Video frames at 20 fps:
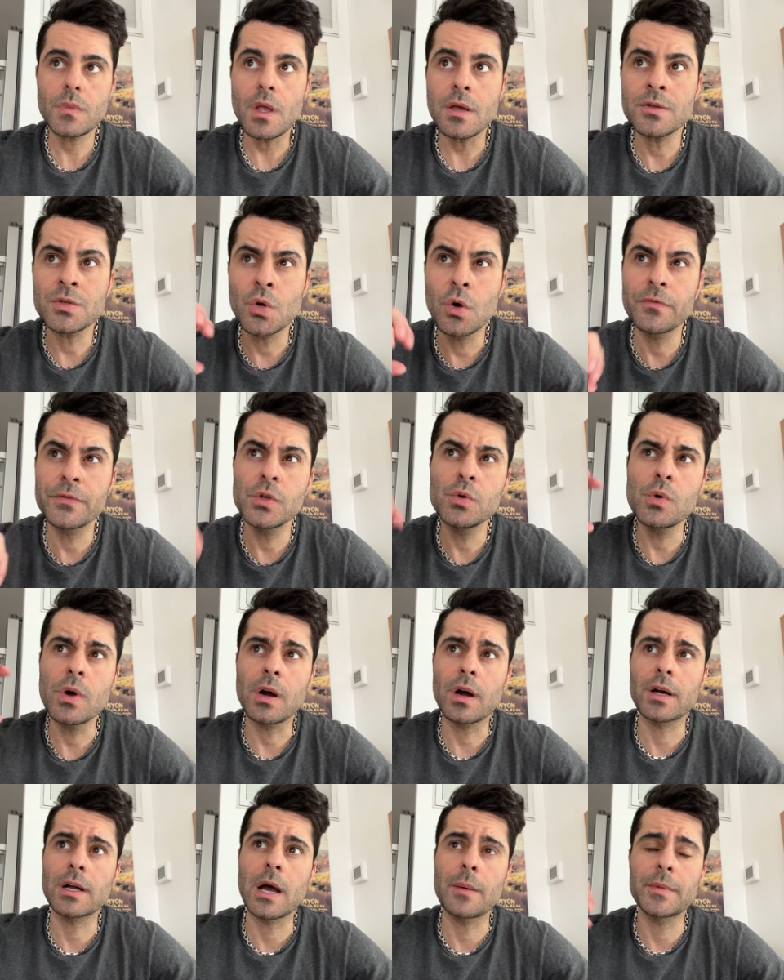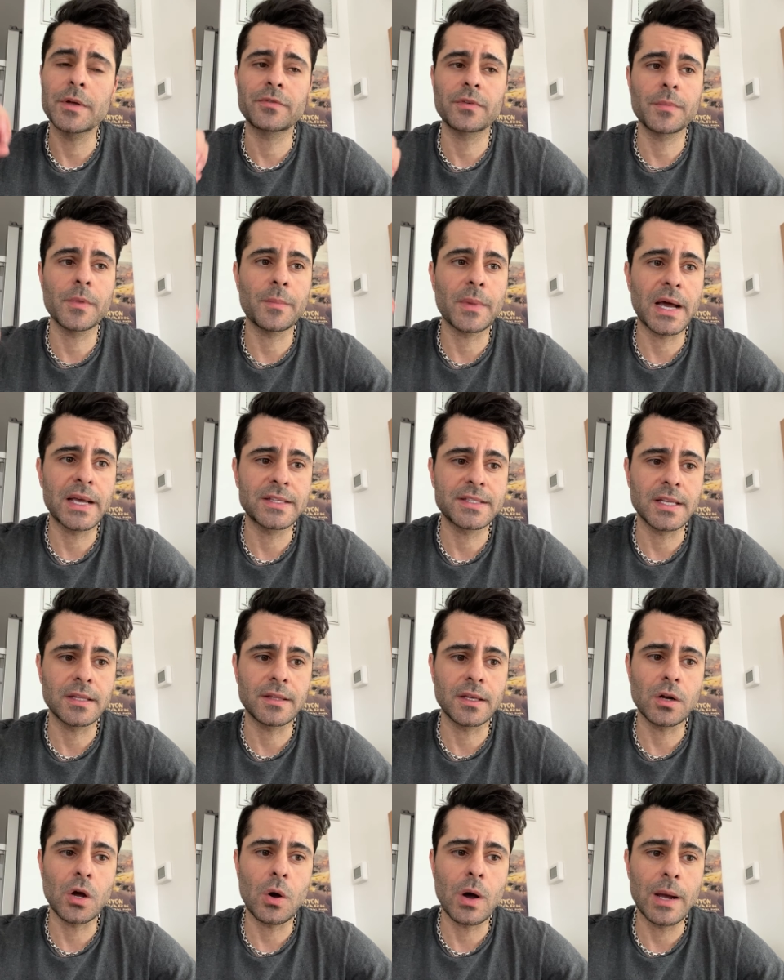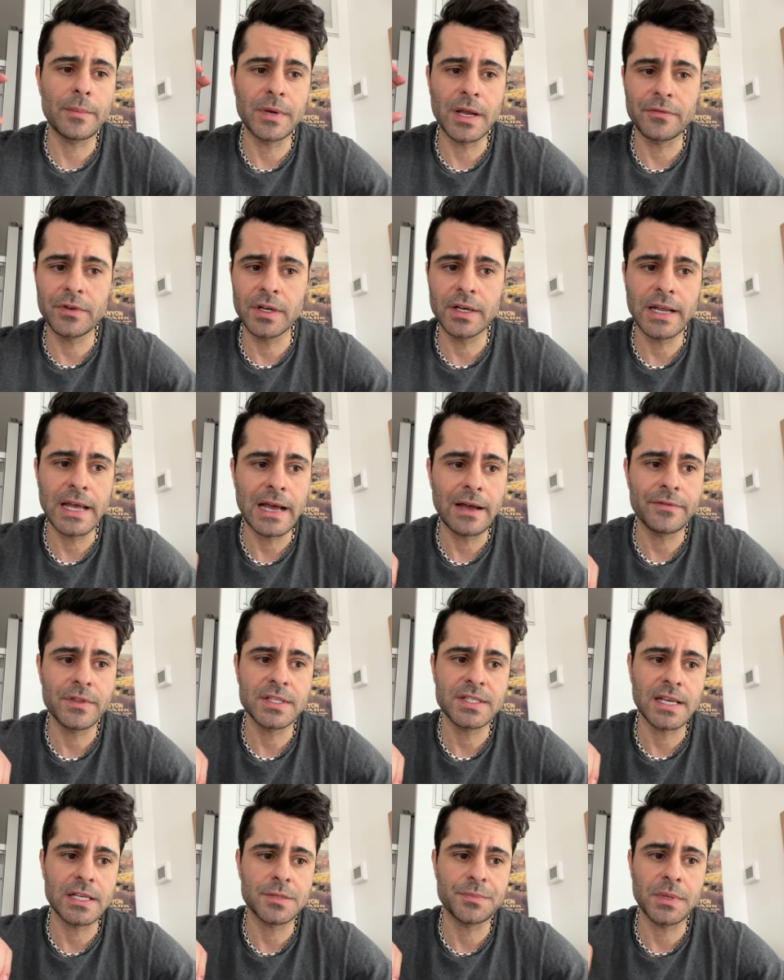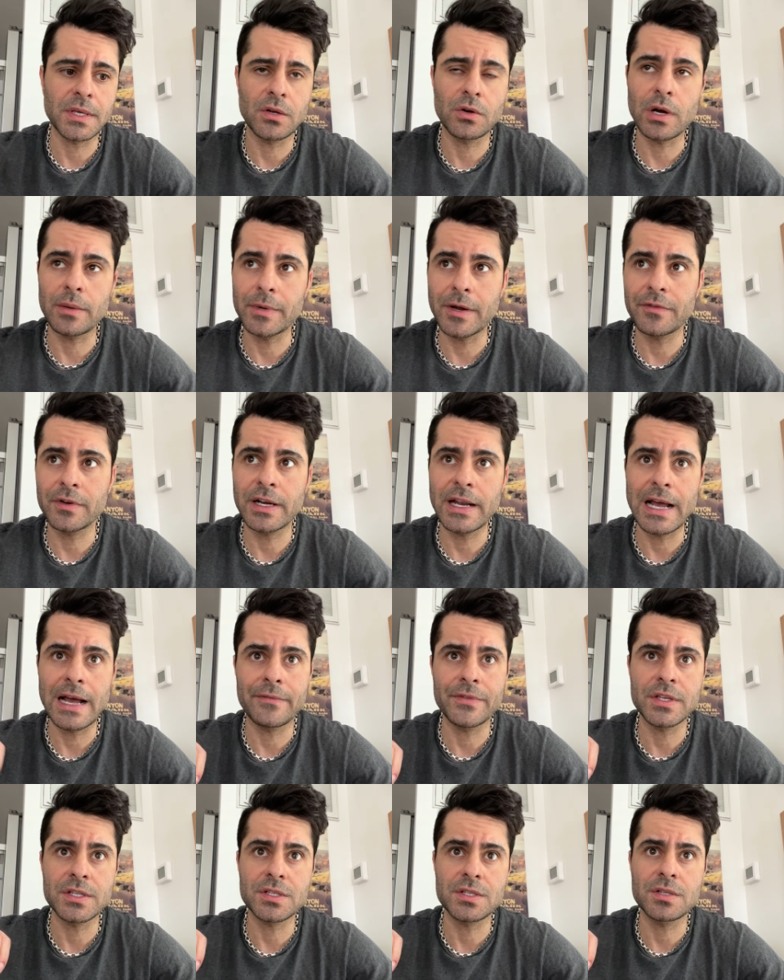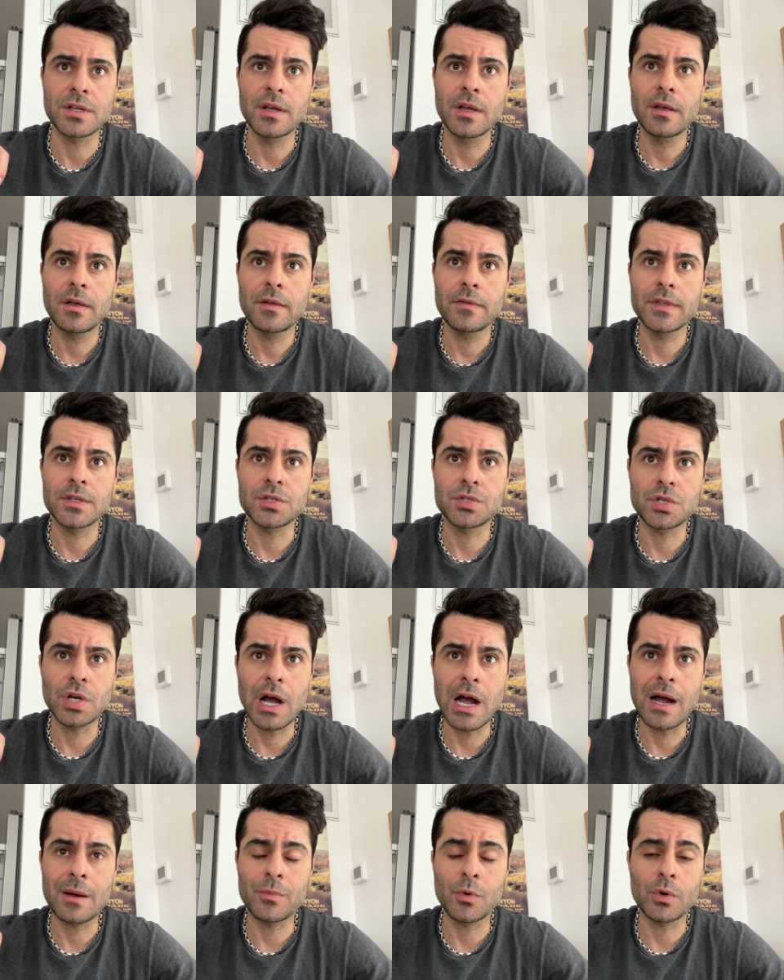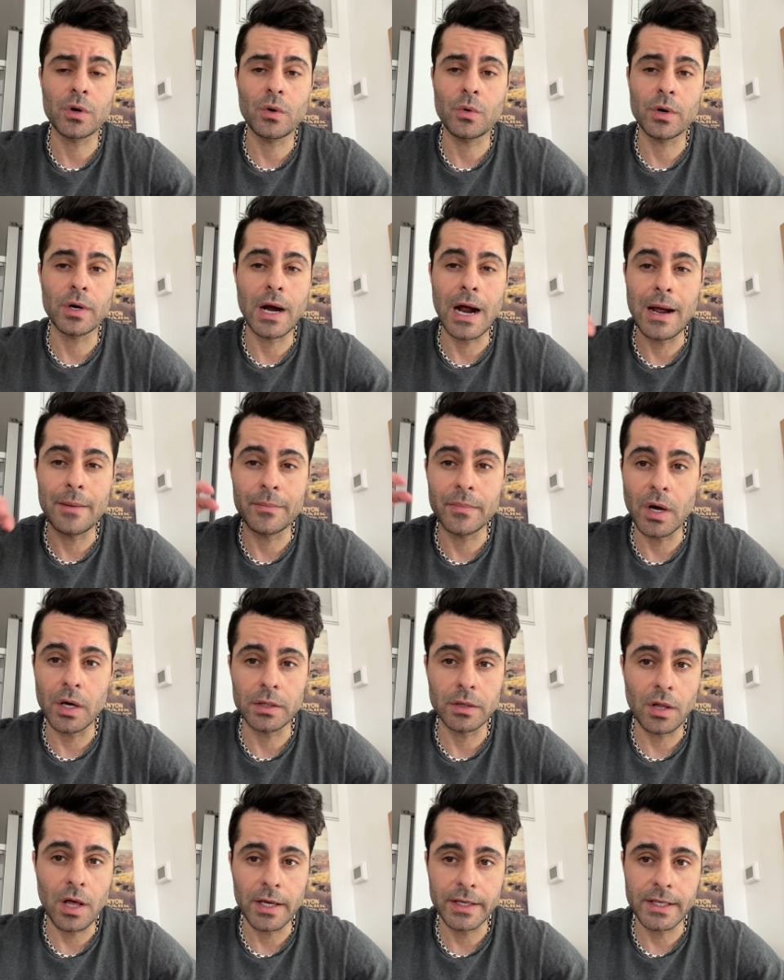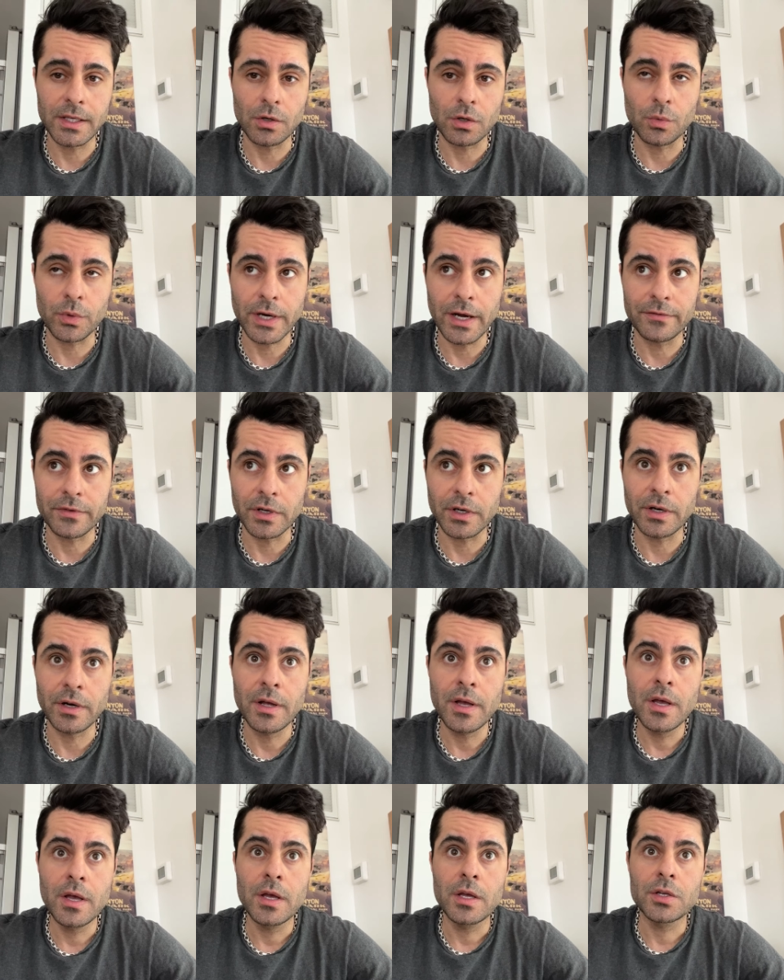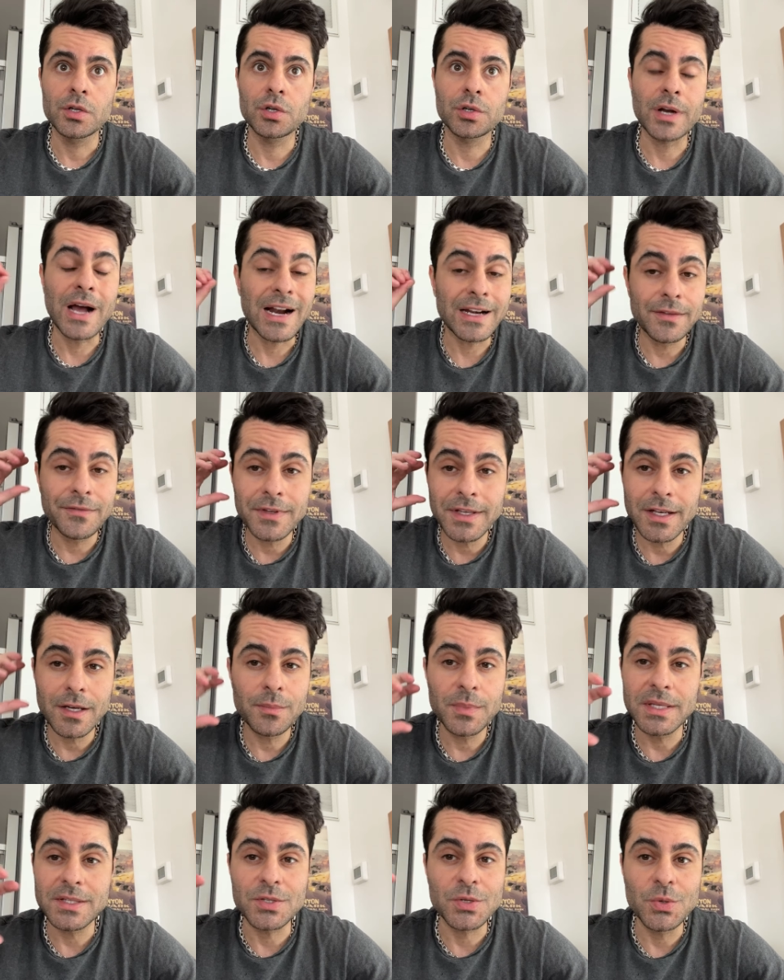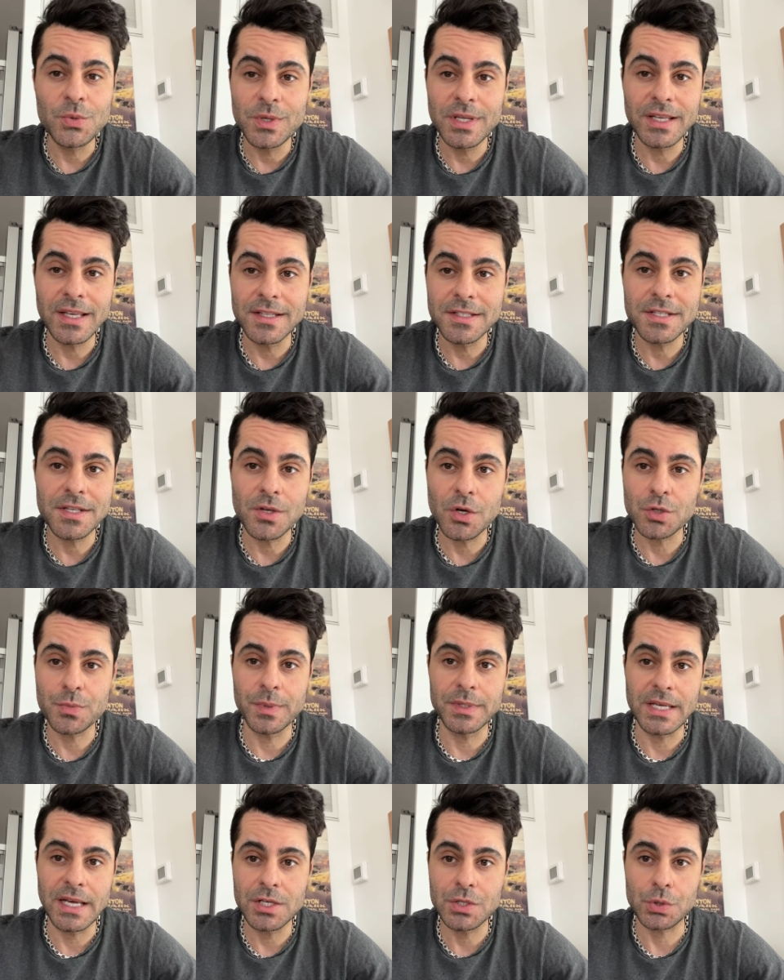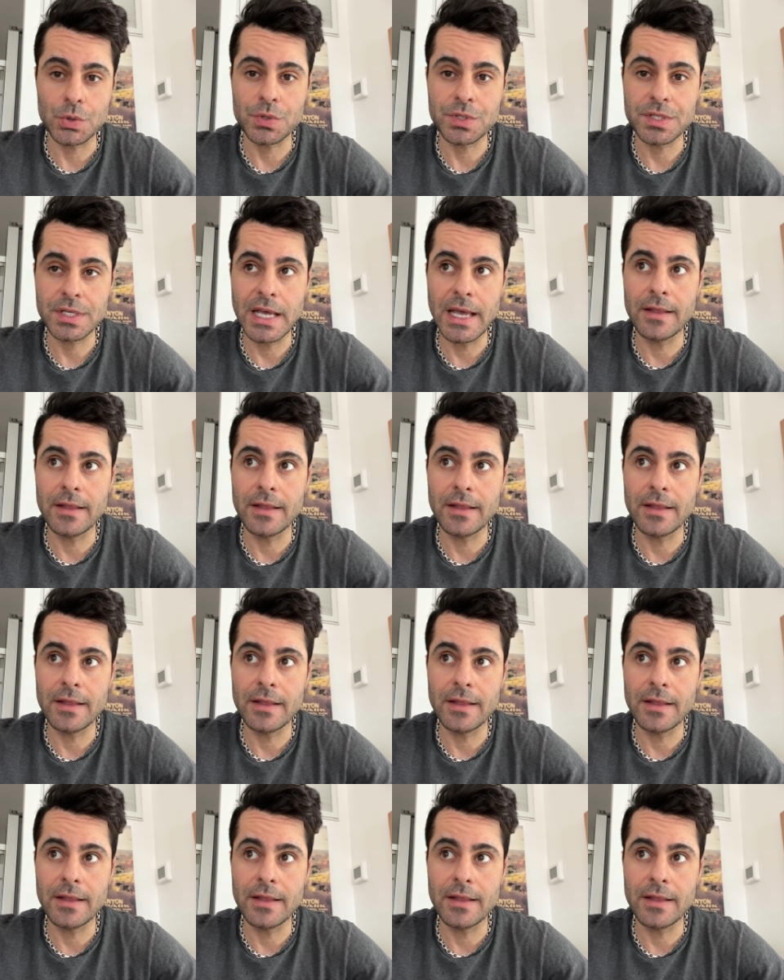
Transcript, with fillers: So if you are coming from the mindset that, oh, I'm never going to have this SP or I'm never going to have this, this job or, or I'm unlucky or whatever, you're not even going to be tuning into those potentials.